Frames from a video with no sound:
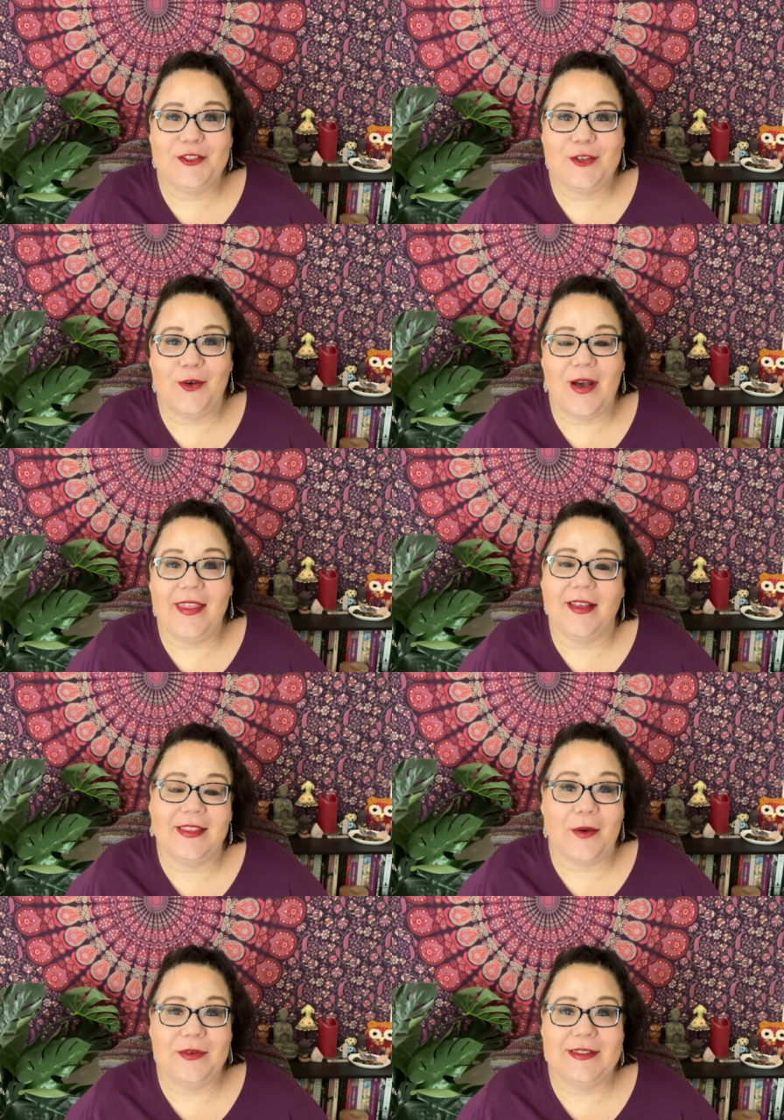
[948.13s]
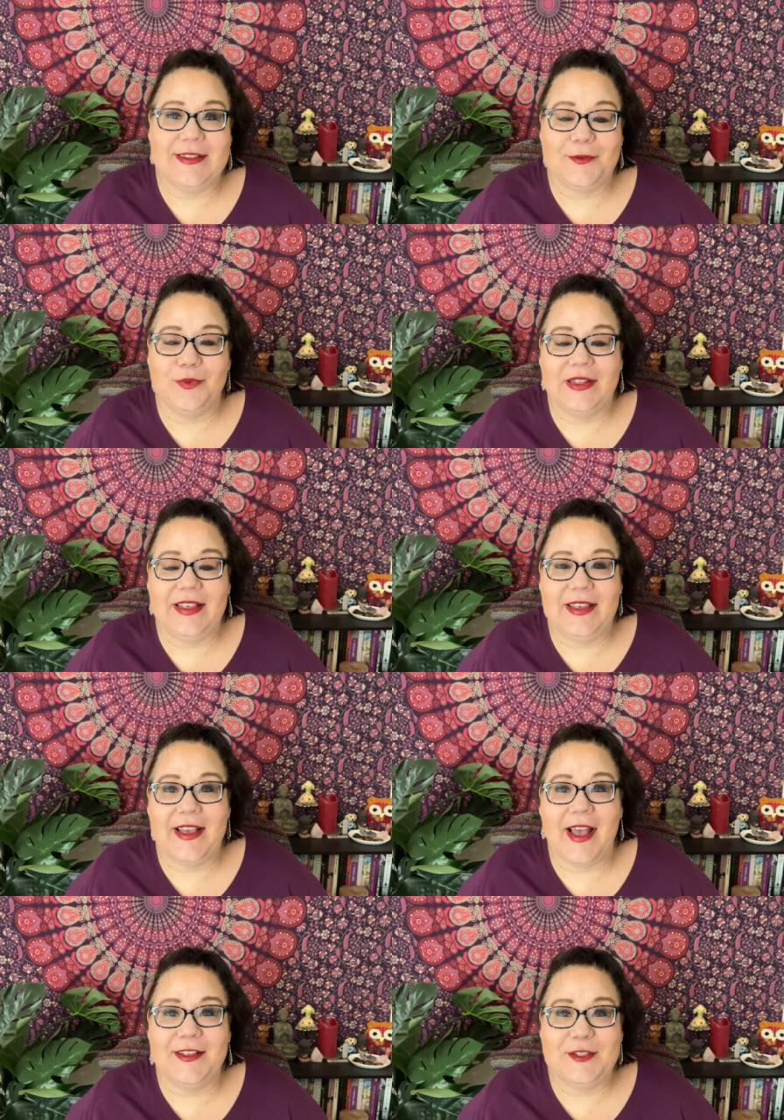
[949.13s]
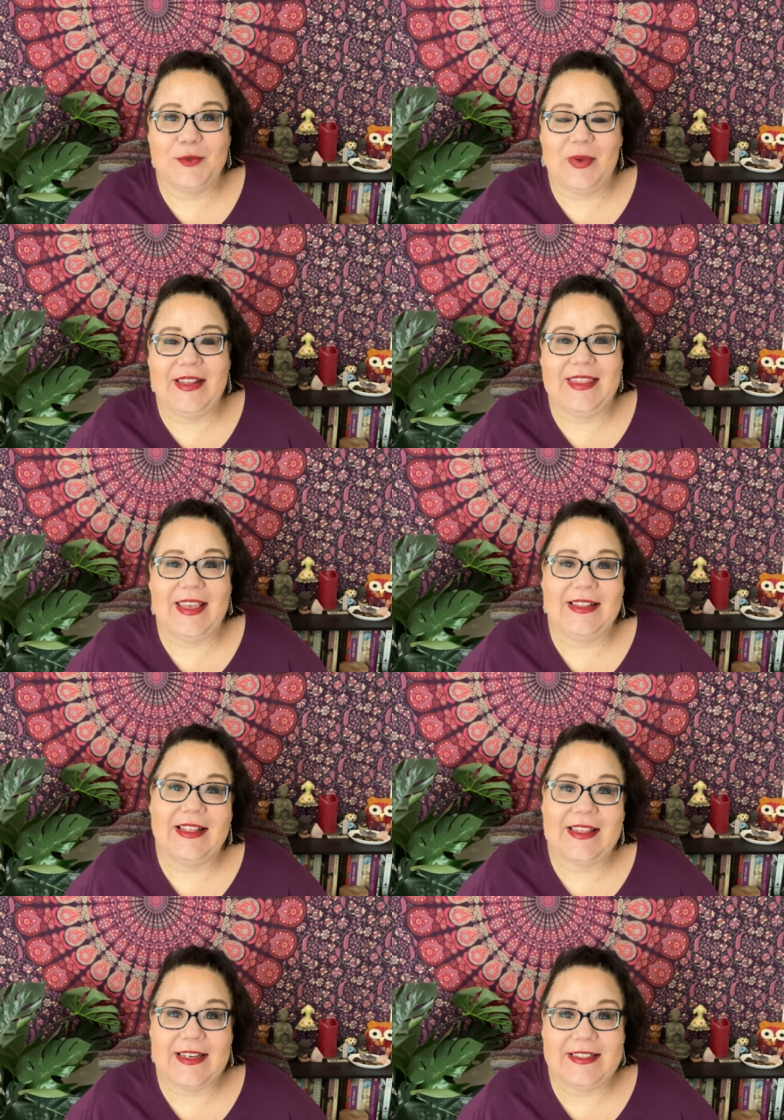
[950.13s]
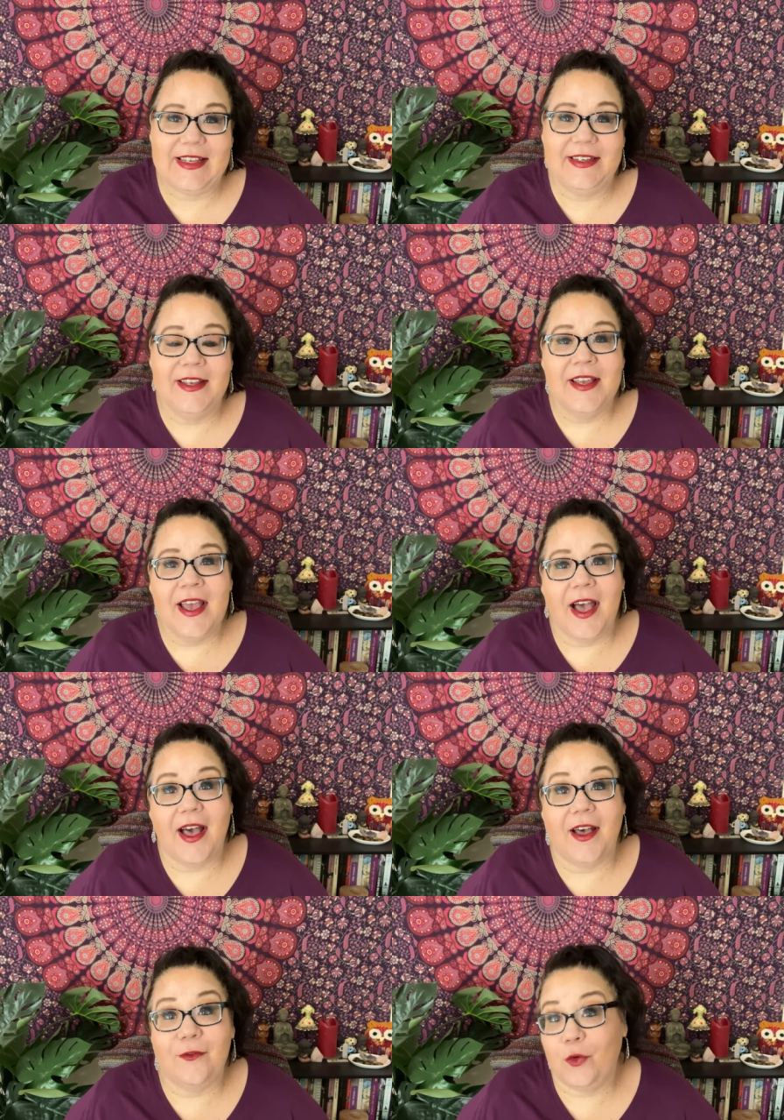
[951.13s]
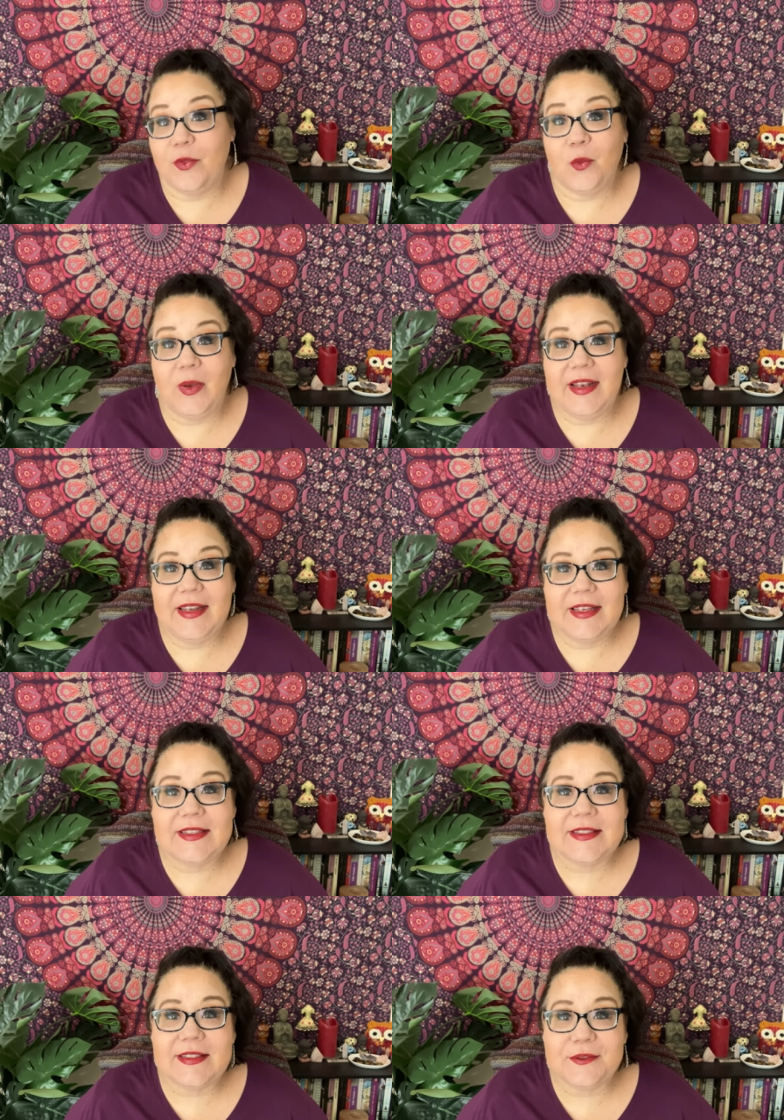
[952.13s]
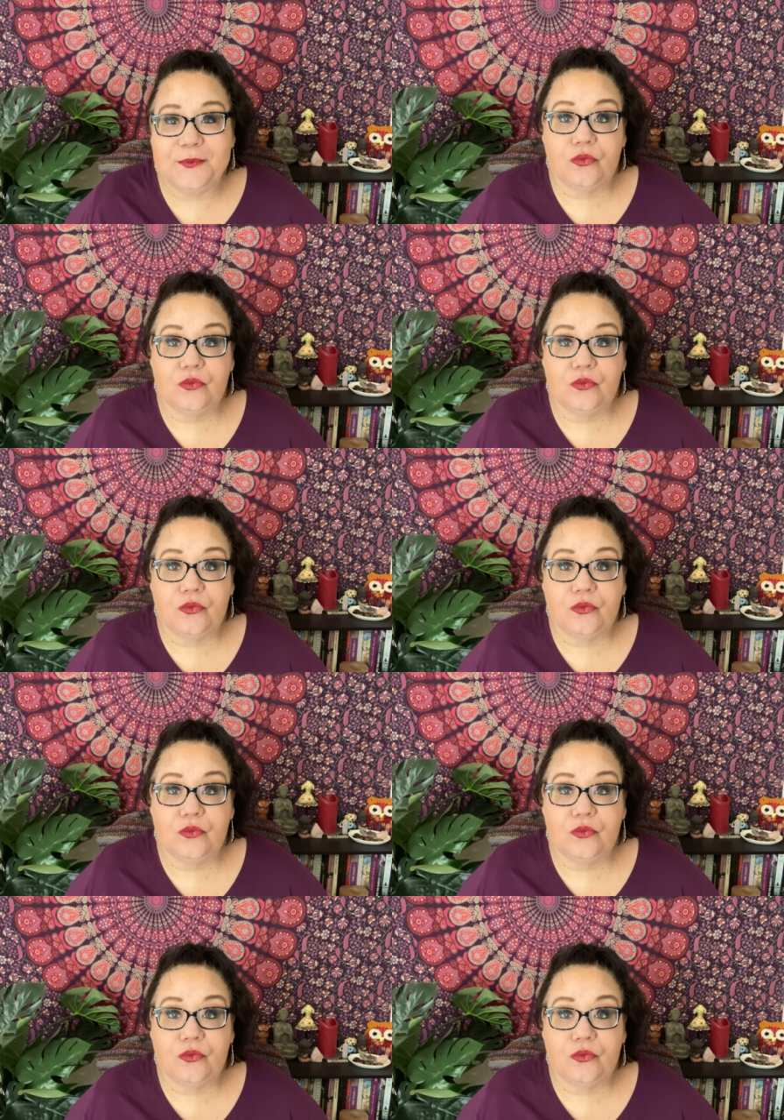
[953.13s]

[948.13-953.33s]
So I thought that was really a sweet thing that they did for the witness.